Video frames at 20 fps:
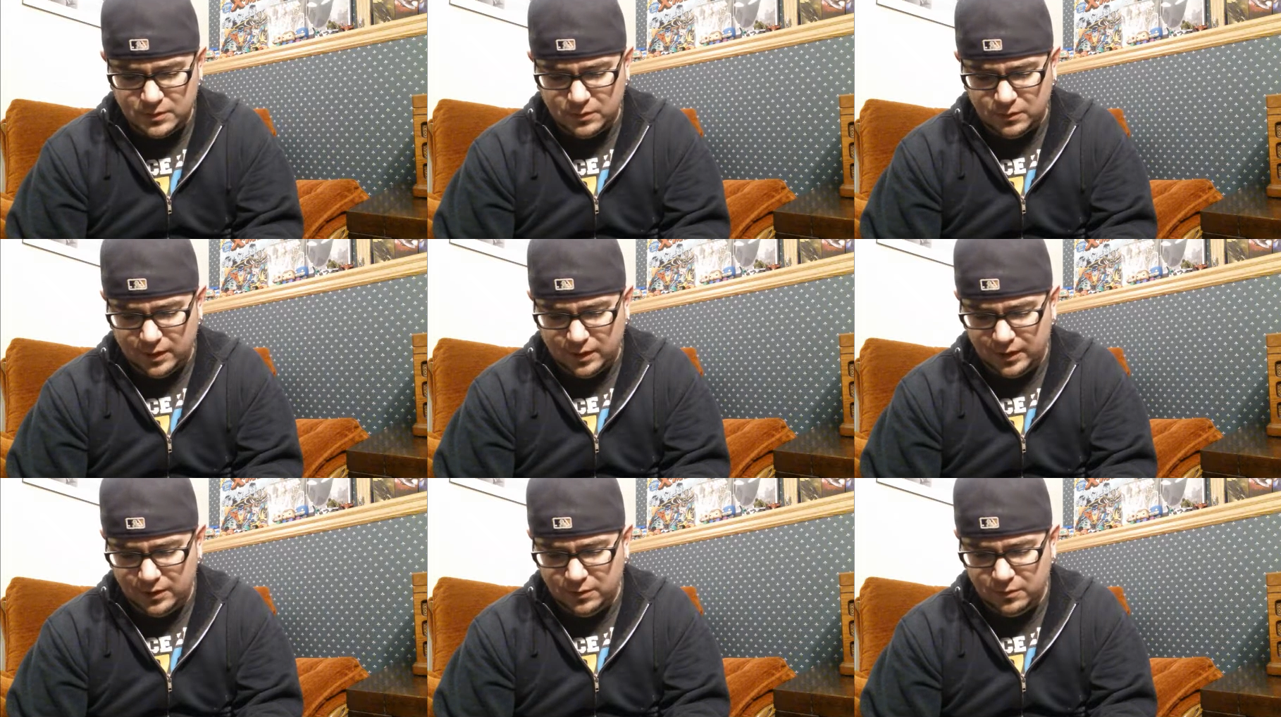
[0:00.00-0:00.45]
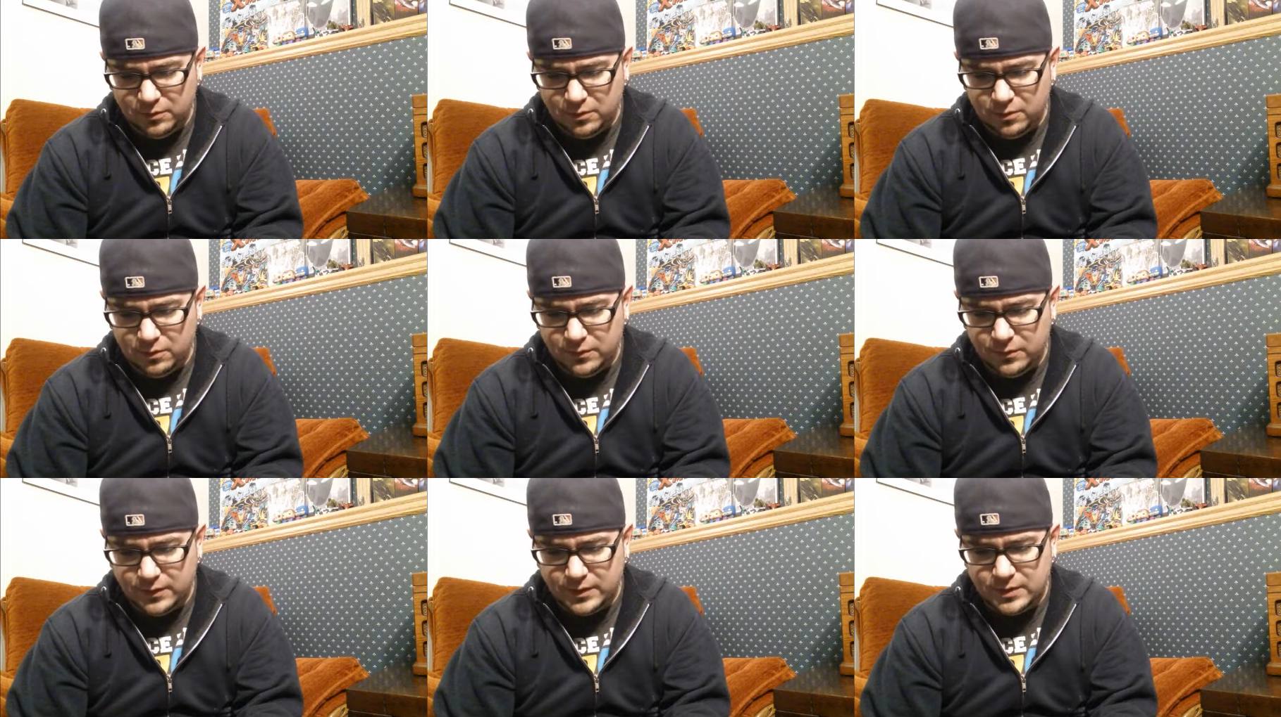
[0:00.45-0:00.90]
So I don't
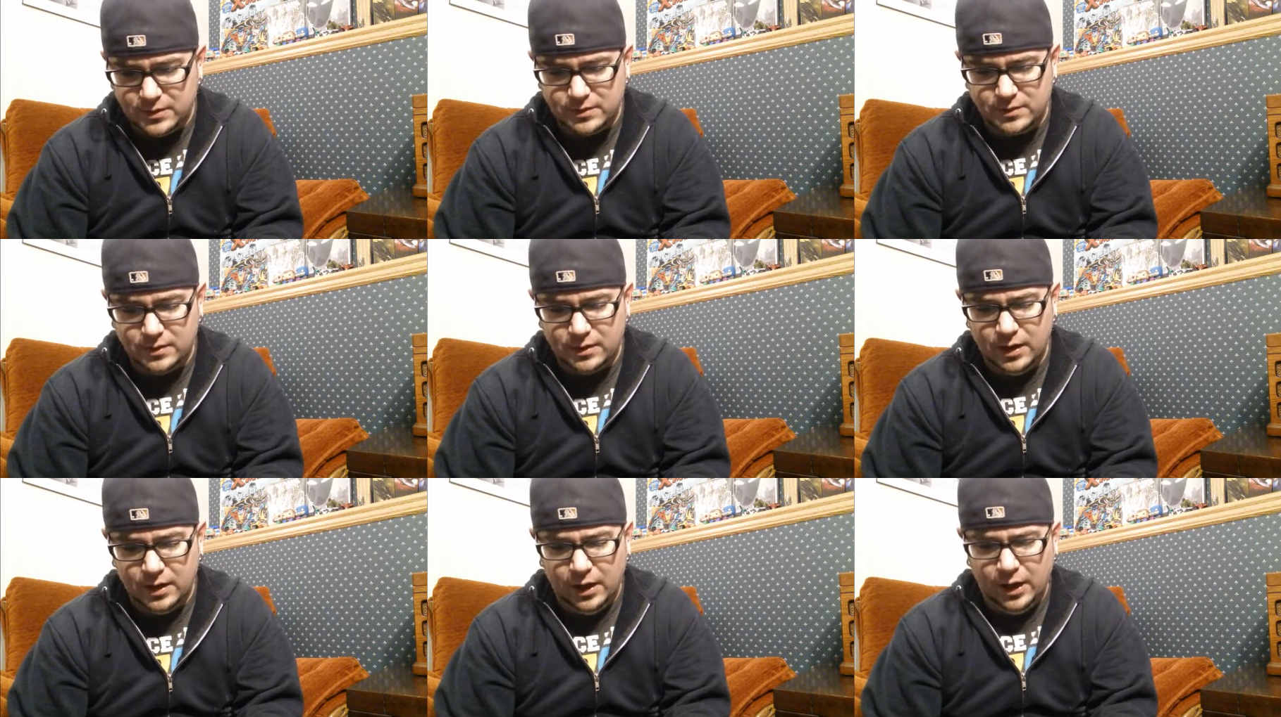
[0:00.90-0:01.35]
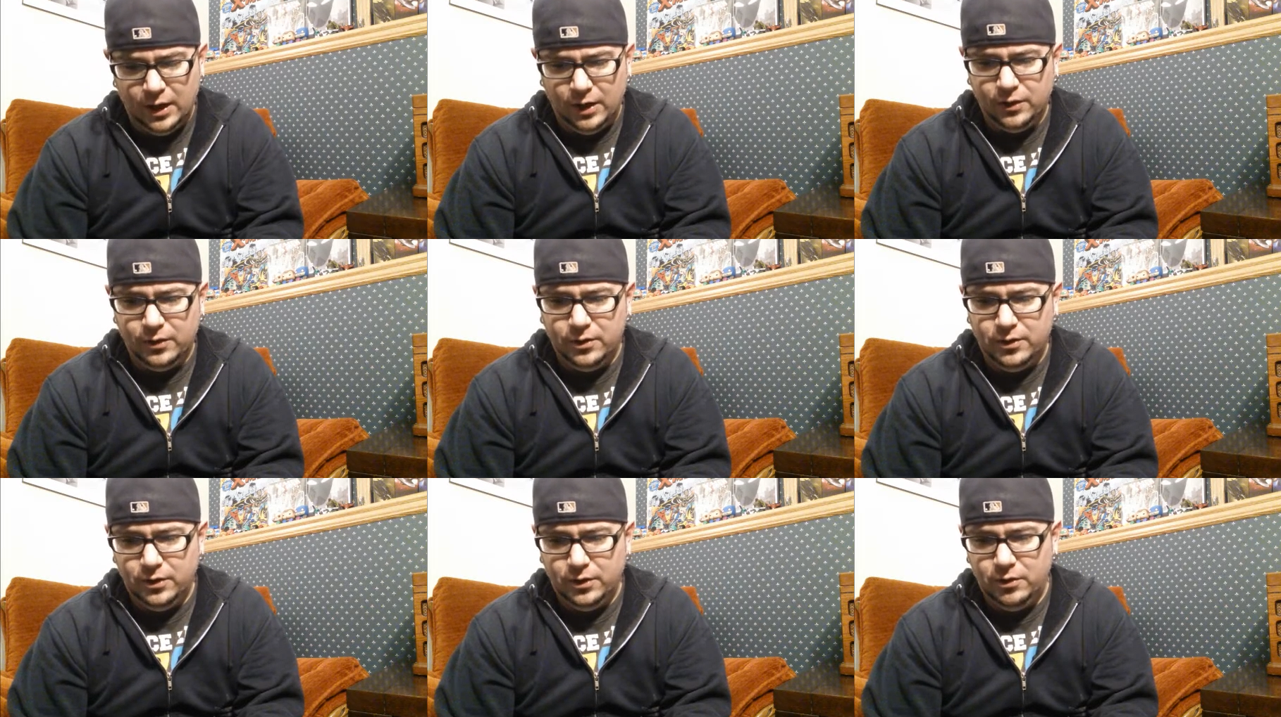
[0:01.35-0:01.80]
know if it's
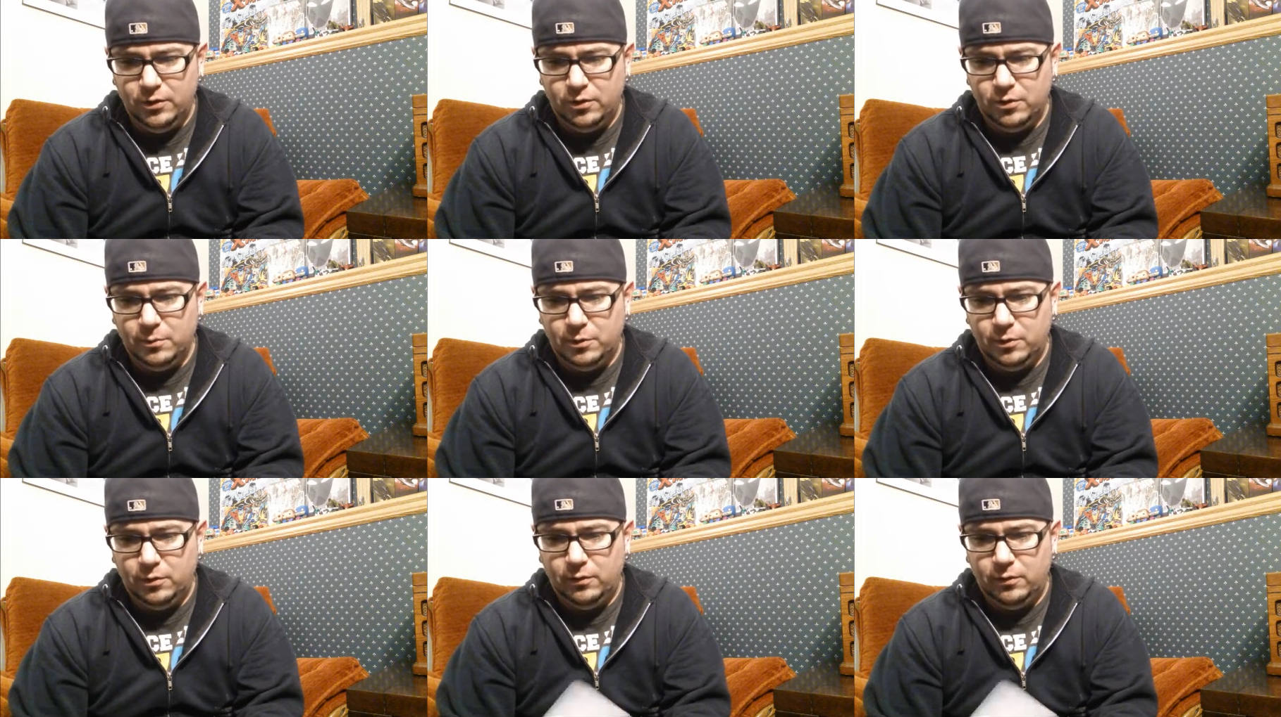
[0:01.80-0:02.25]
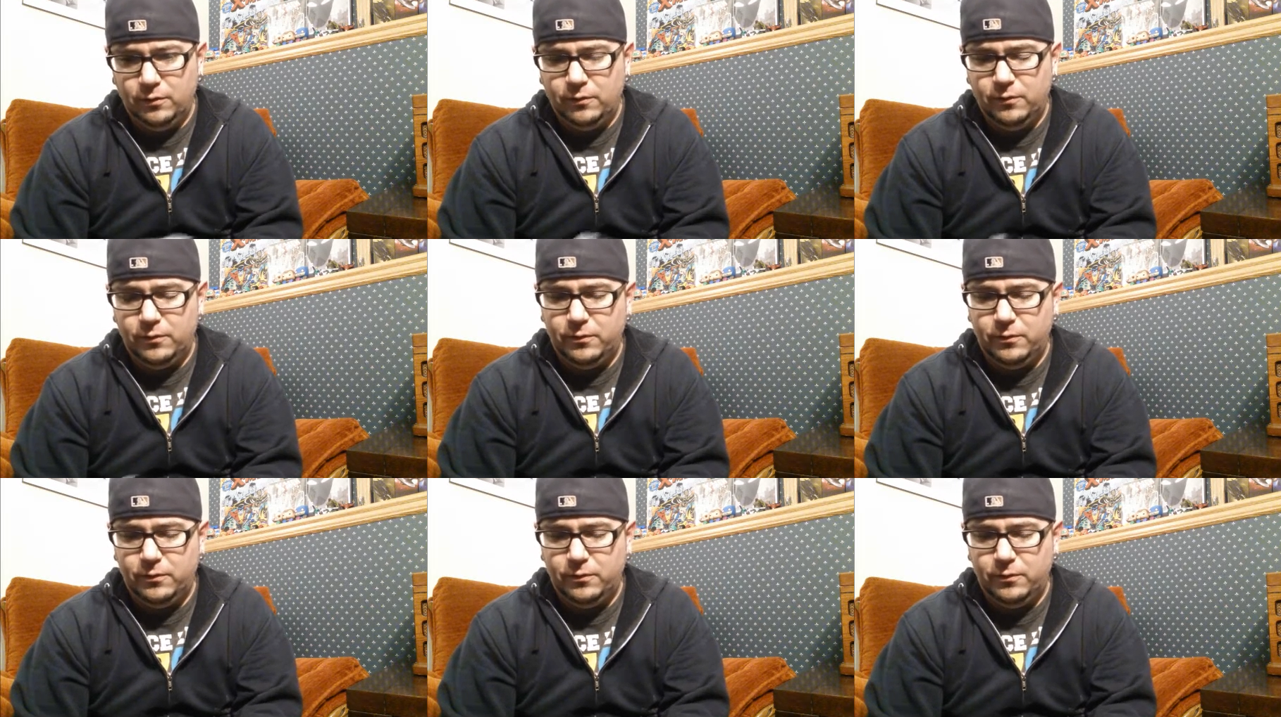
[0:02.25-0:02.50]
the normal